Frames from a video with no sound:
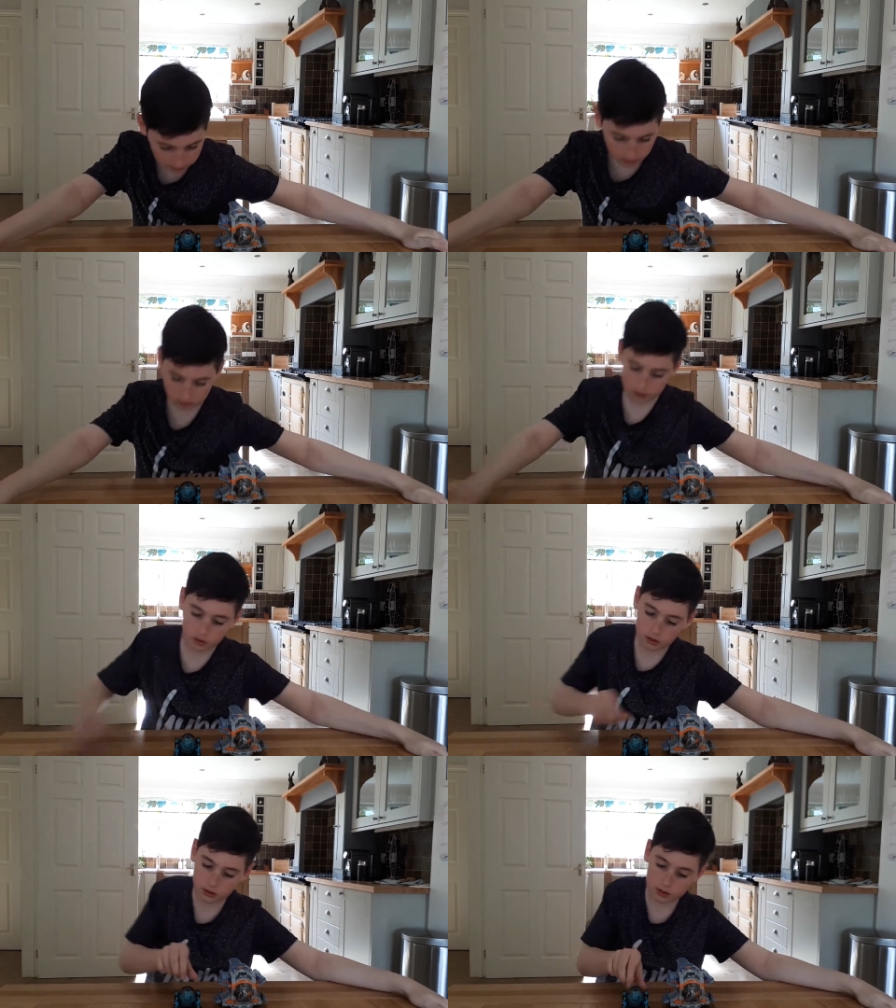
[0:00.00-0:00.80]

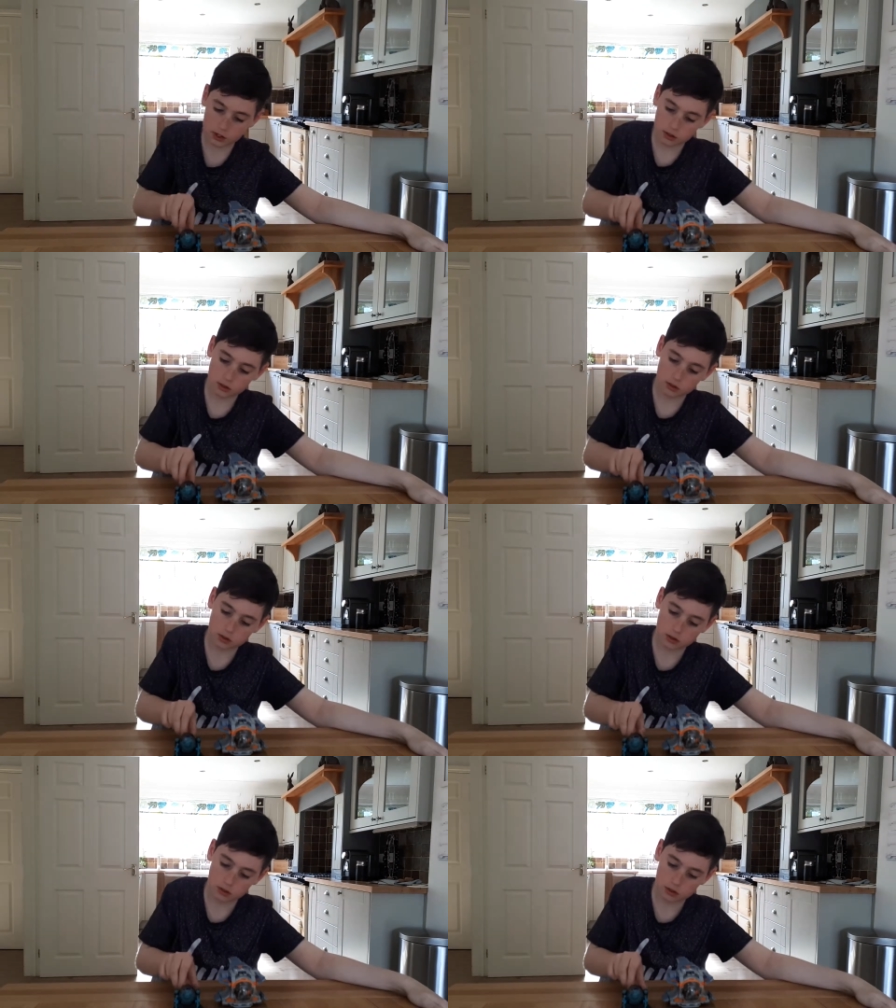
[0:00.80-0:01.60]
Uh, yeah,
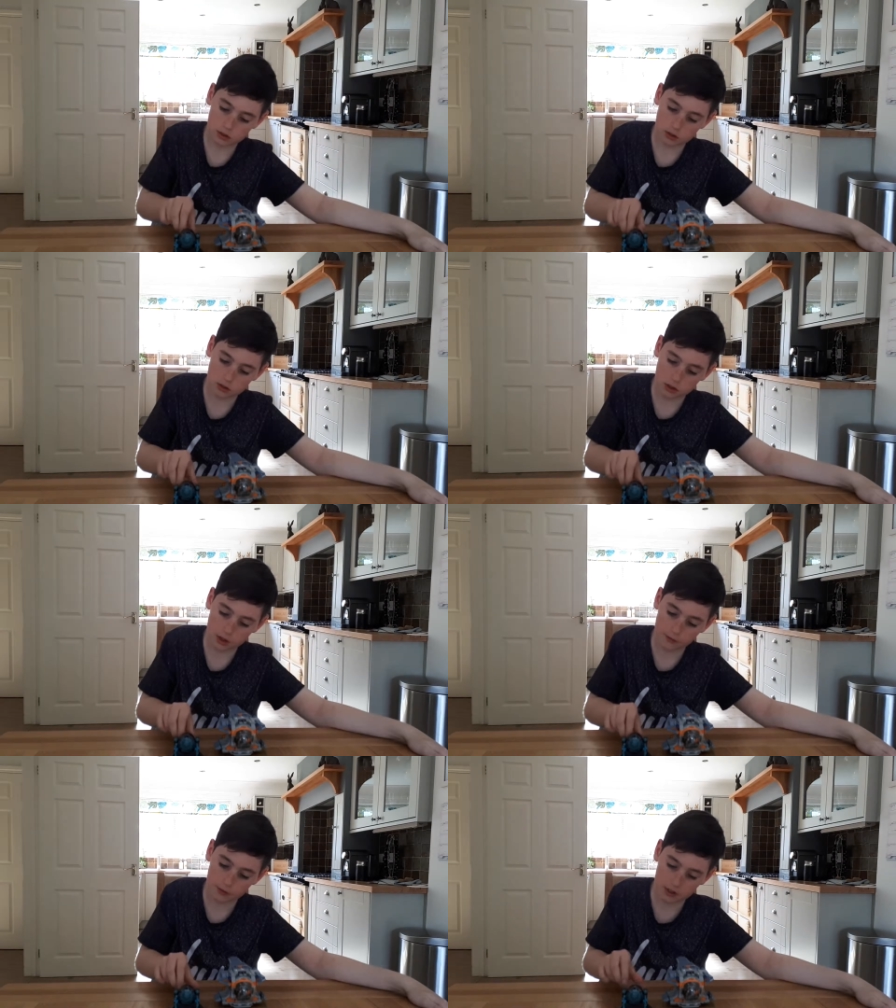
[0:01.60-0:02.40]
and I
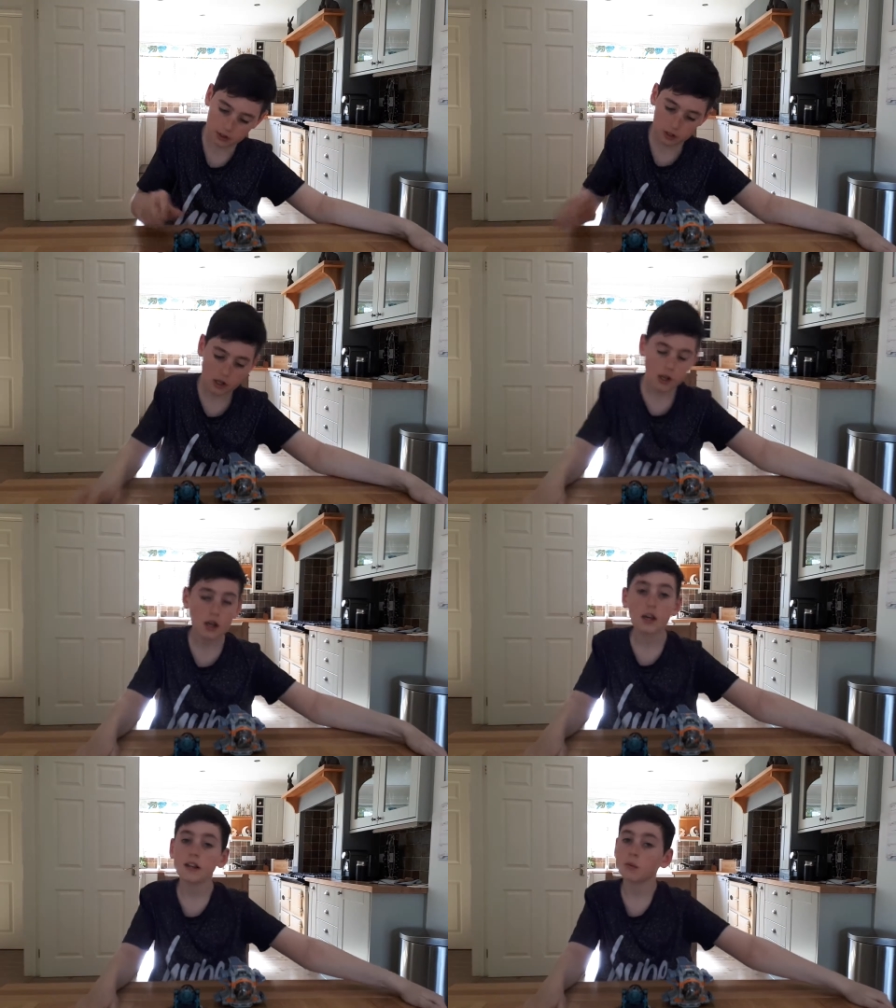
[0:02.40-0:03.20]
think
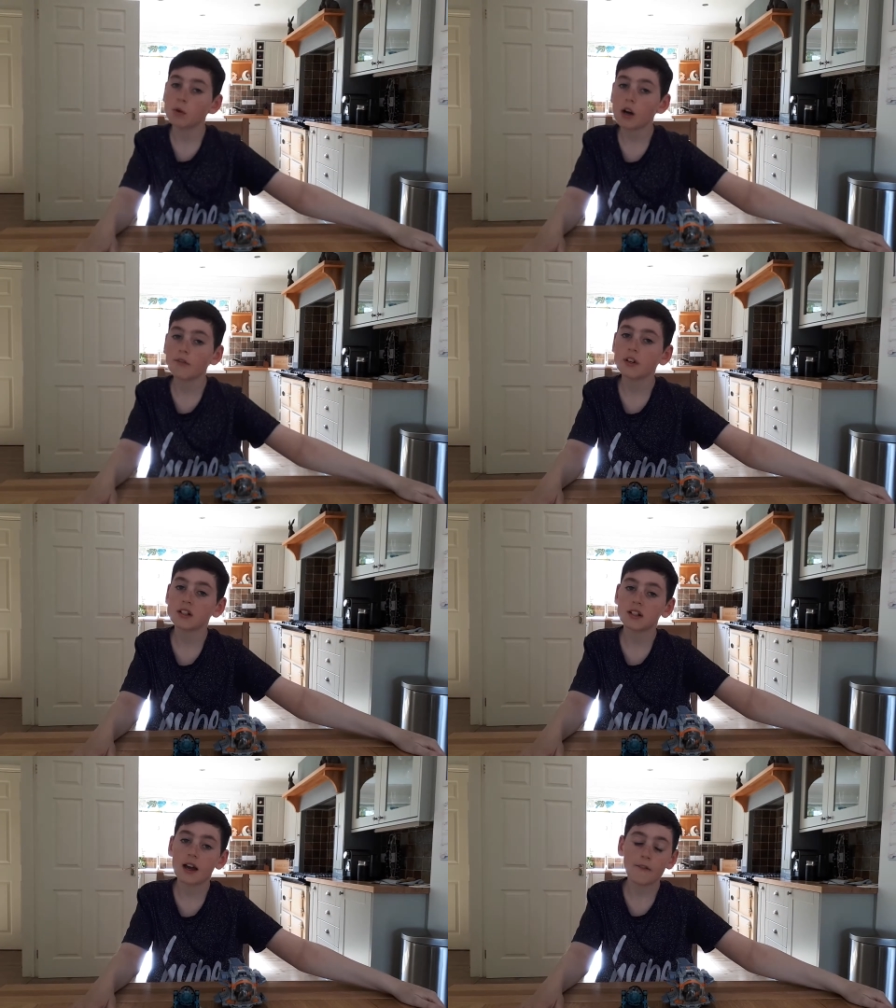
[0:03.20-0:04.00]
it's worth it
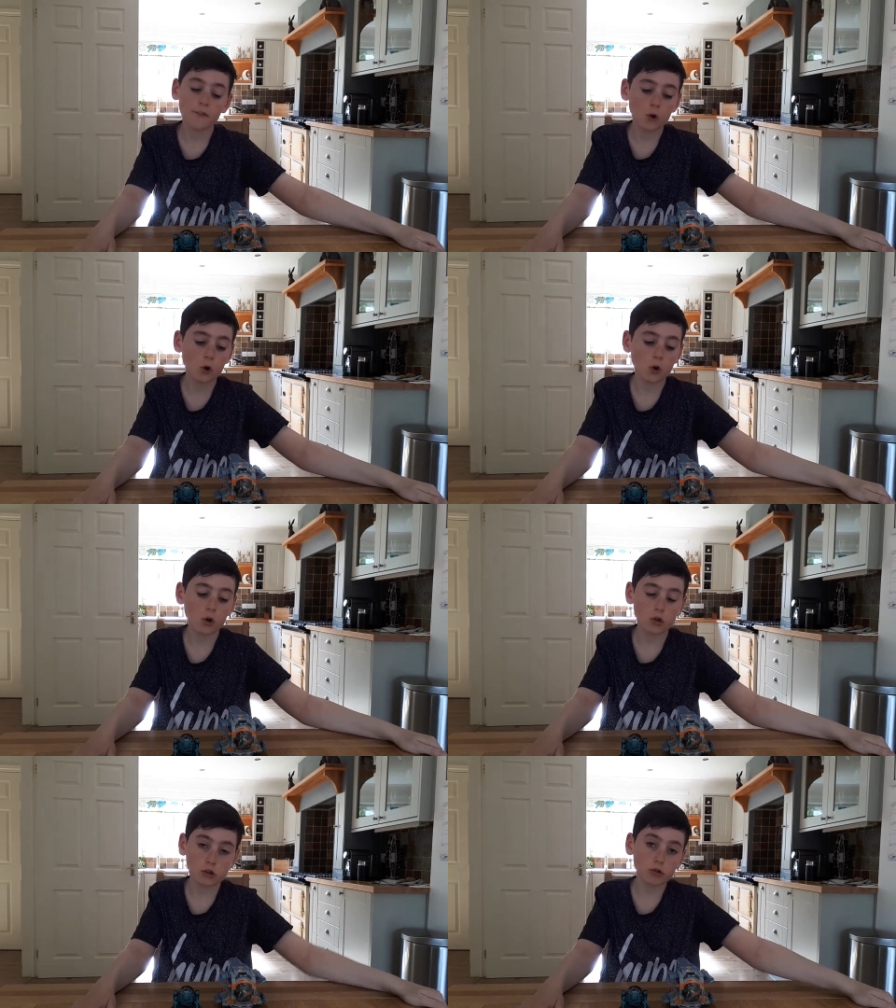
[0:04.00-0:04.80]
to get
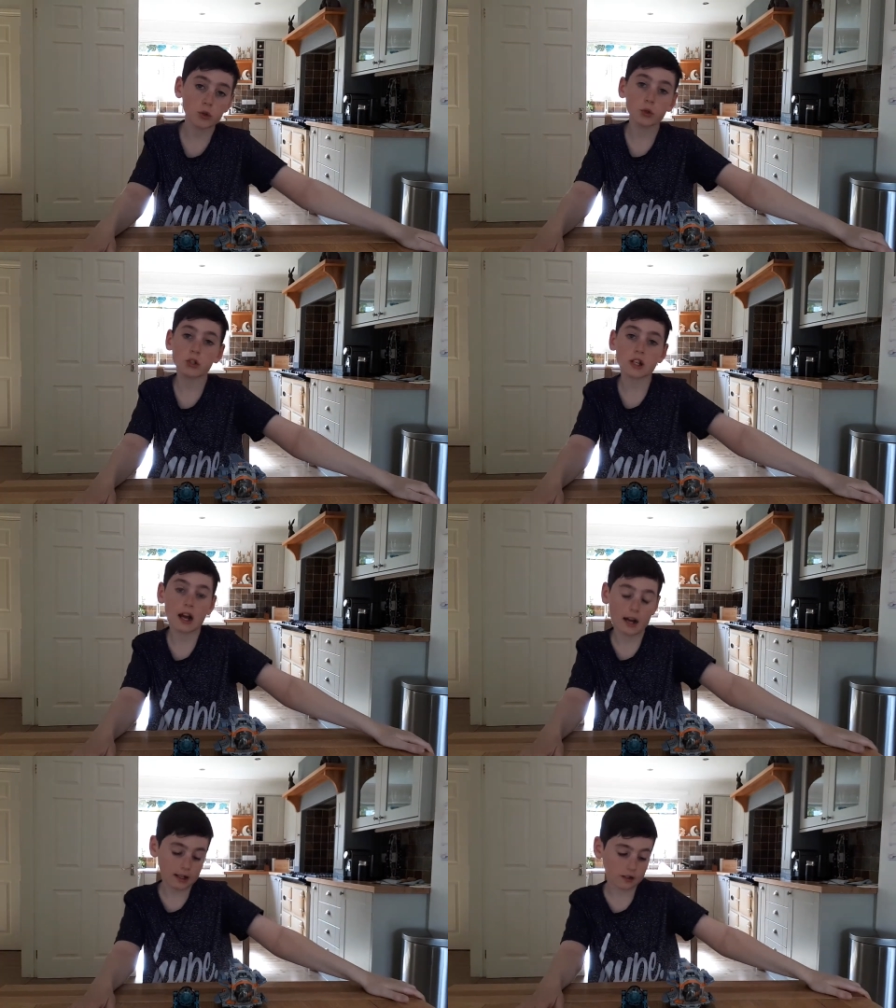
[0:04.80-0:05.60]
Thor Groot
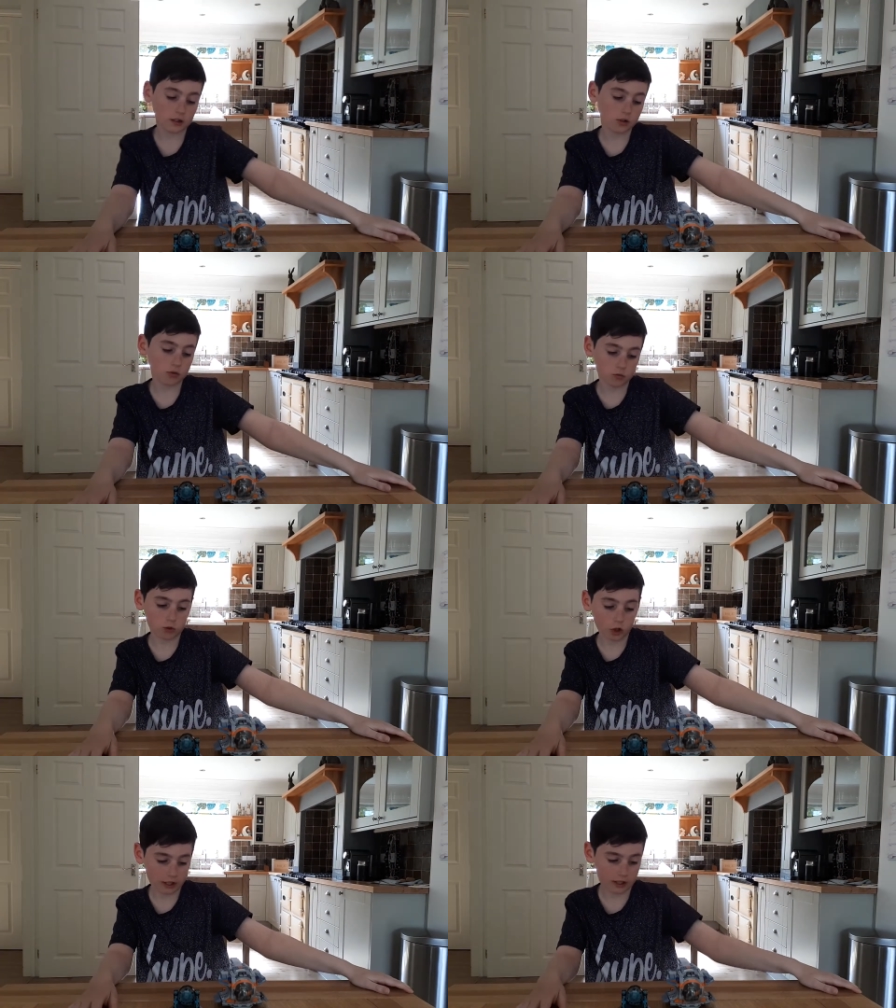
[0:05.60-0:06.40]
and
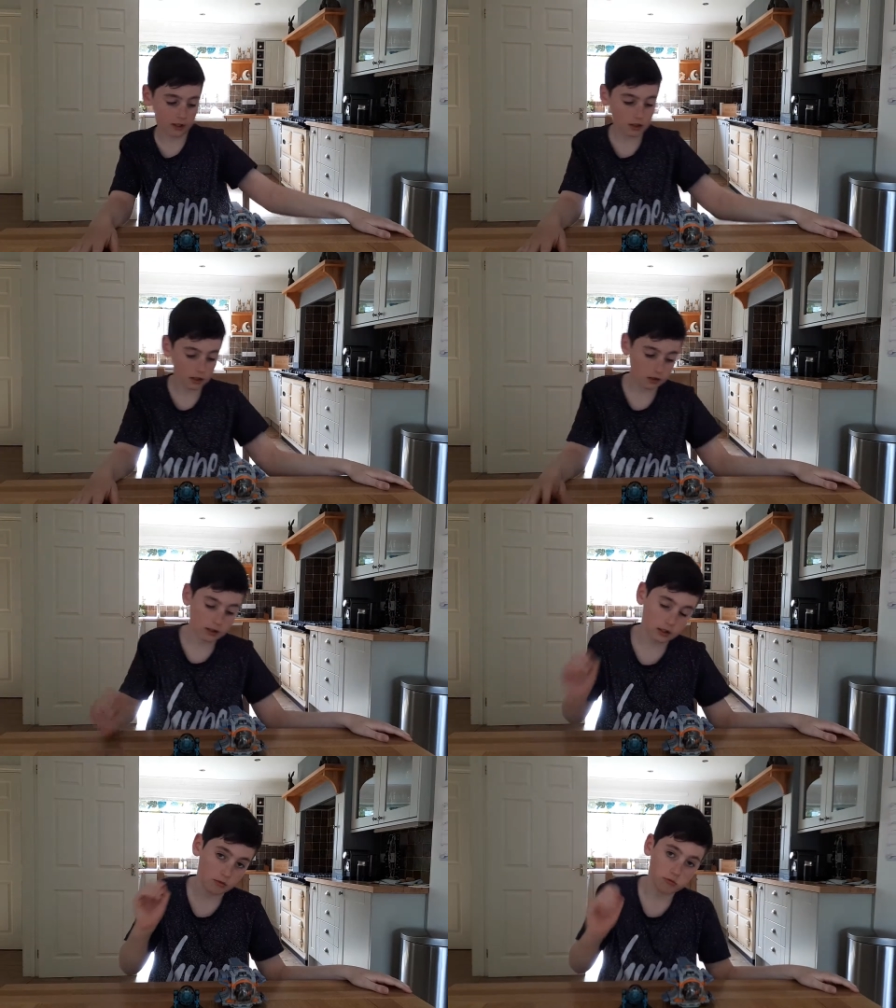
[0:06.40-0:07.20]
Rocket
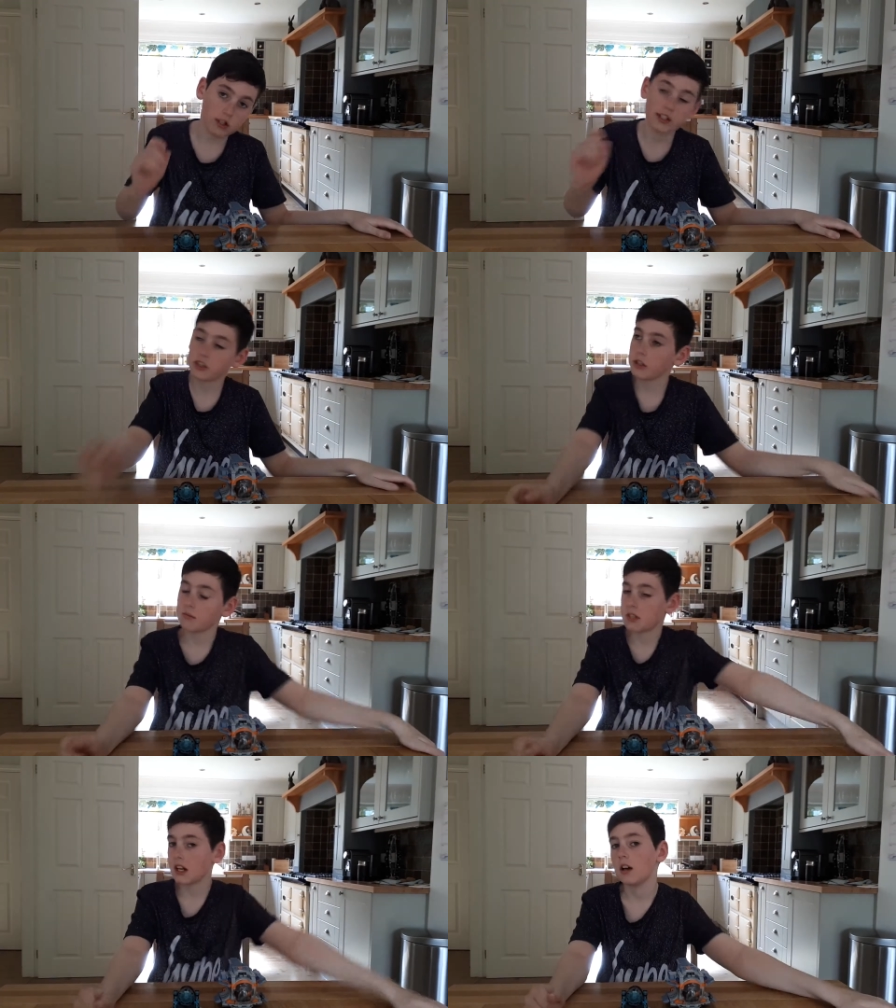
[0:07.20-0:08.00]
in a really cheap
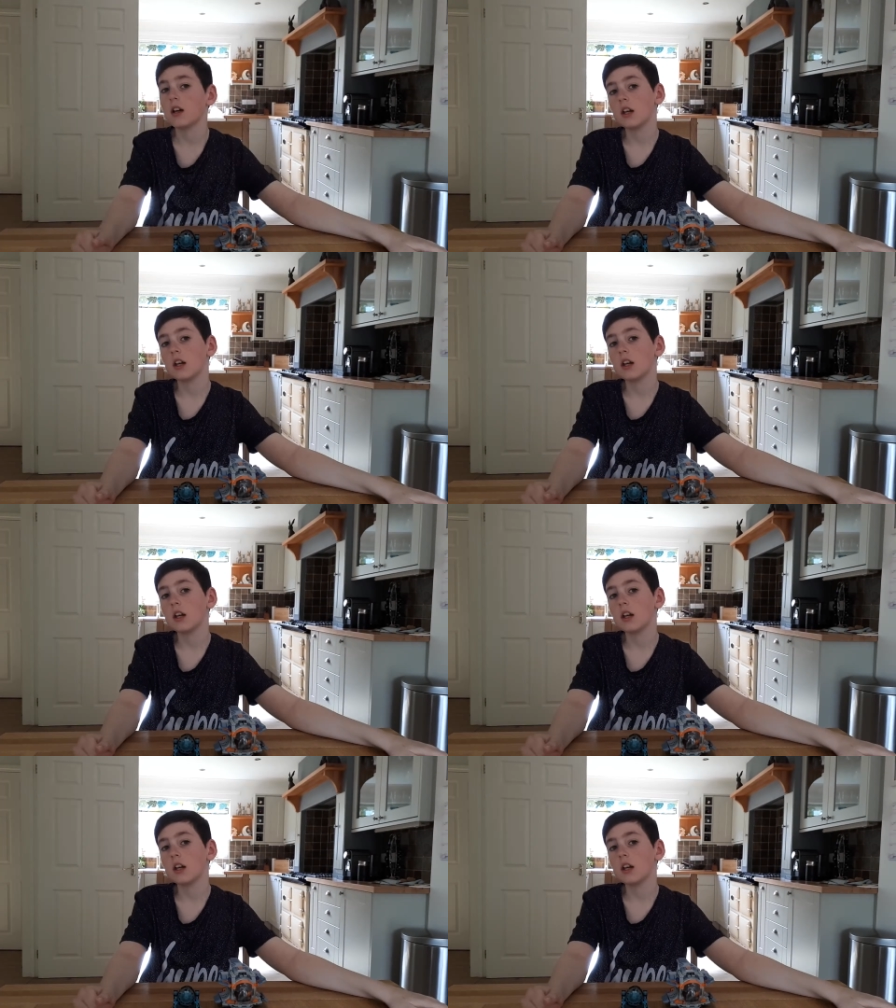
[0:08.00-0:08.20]
set.